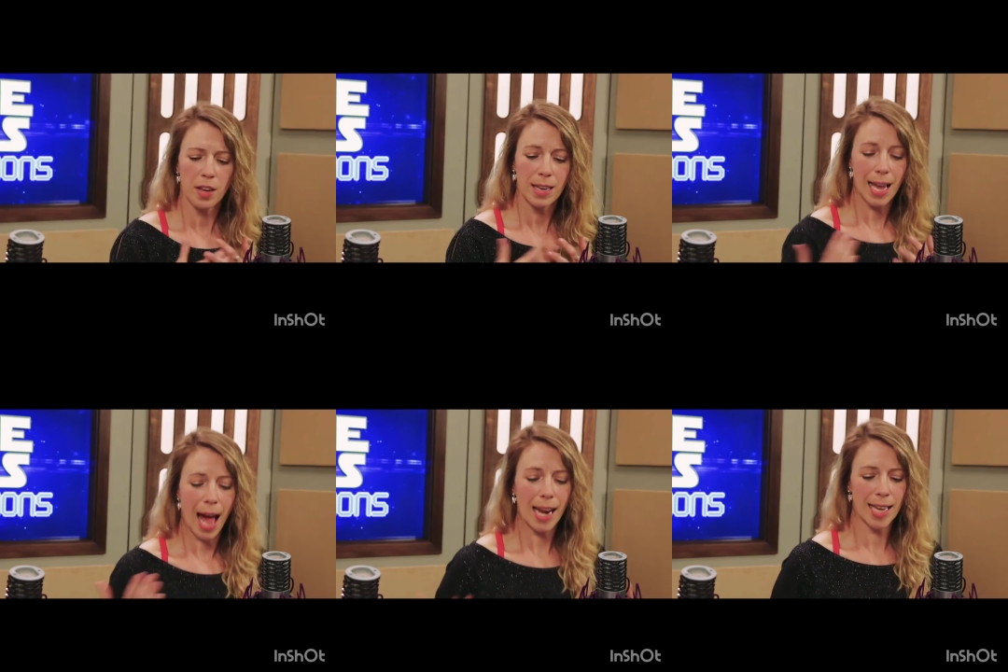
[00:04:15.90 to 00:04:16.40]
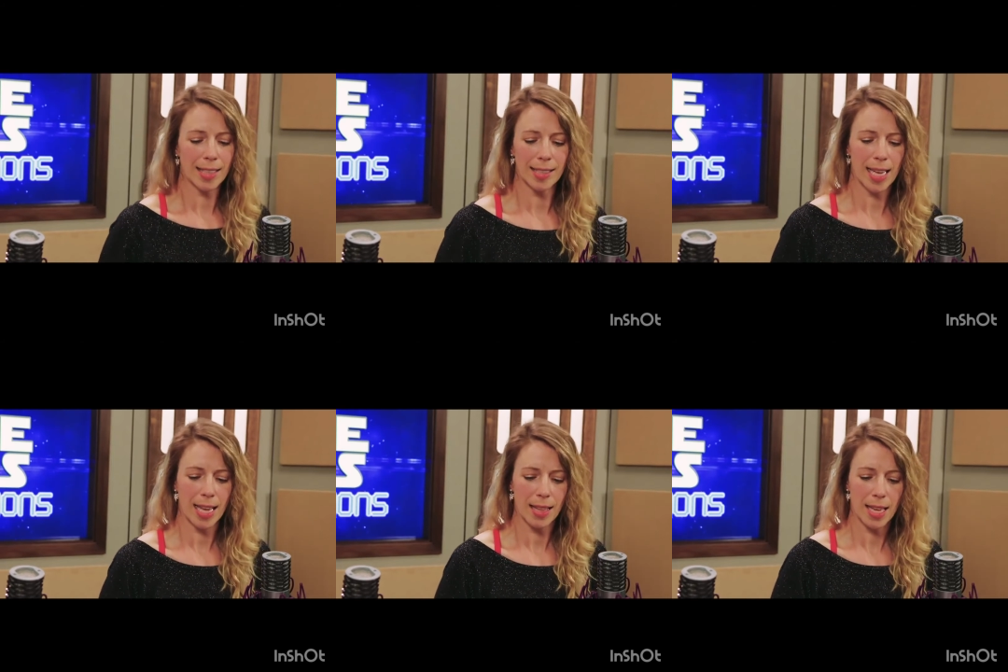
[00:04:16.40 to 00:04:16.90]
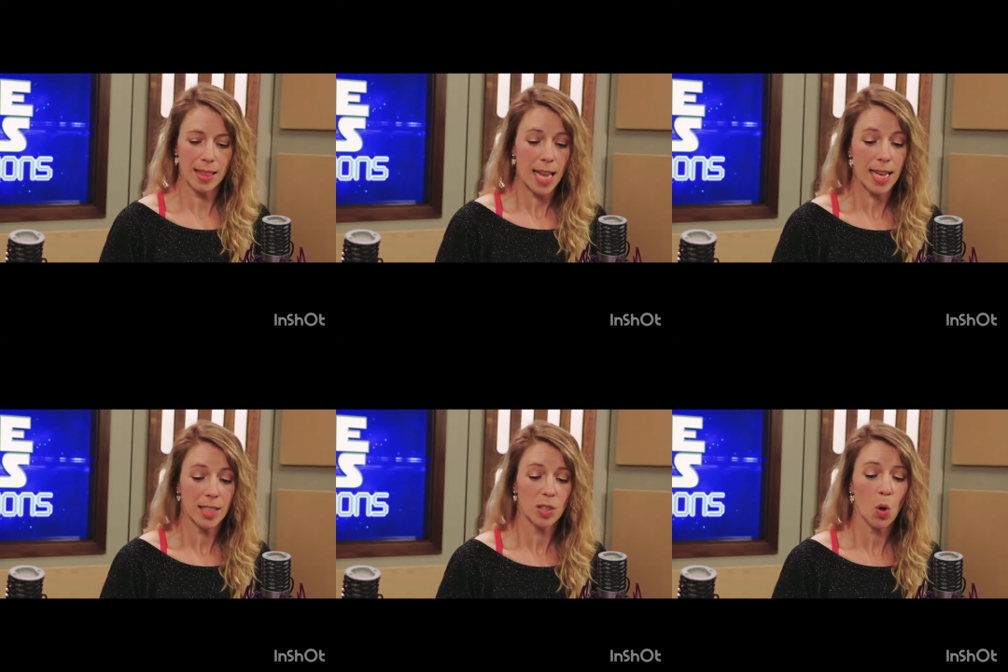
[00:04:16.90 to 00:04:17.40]
the galaxy that
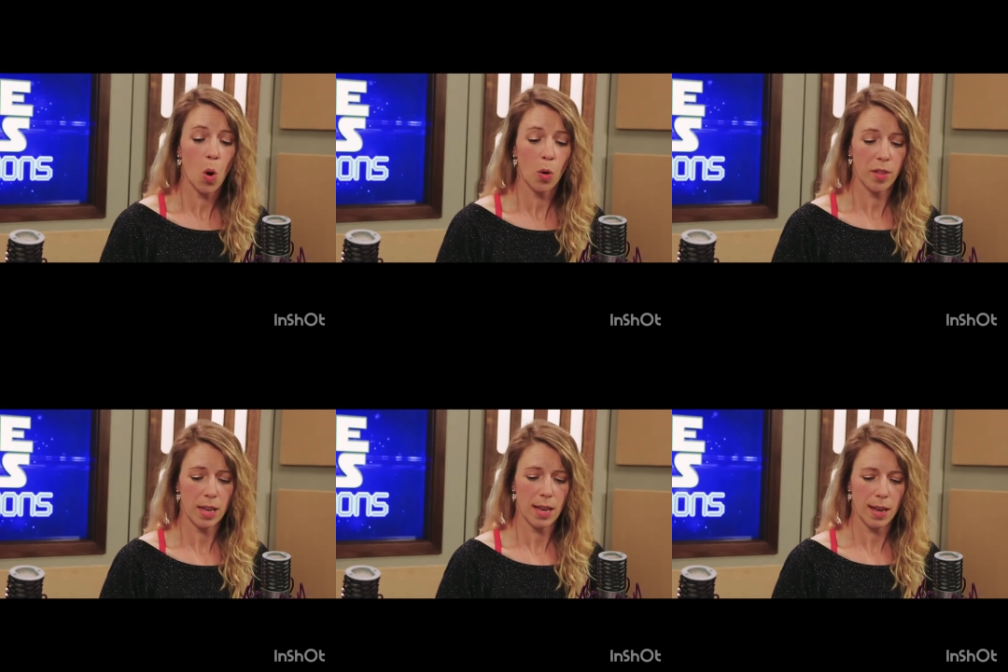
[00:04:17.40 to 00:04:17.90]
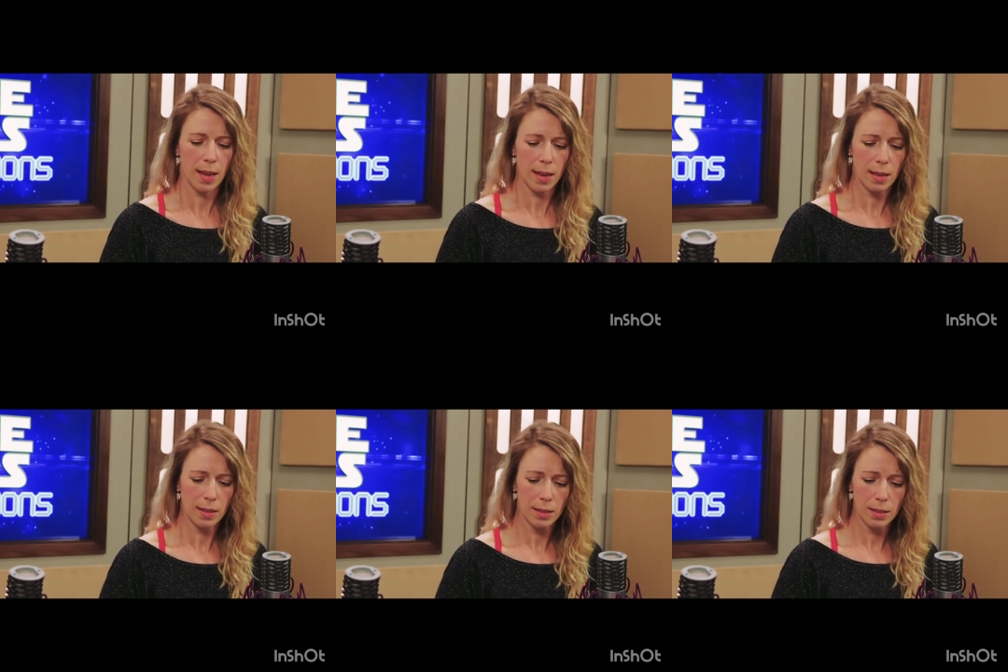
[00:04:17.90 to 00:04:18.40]
they saw thee here.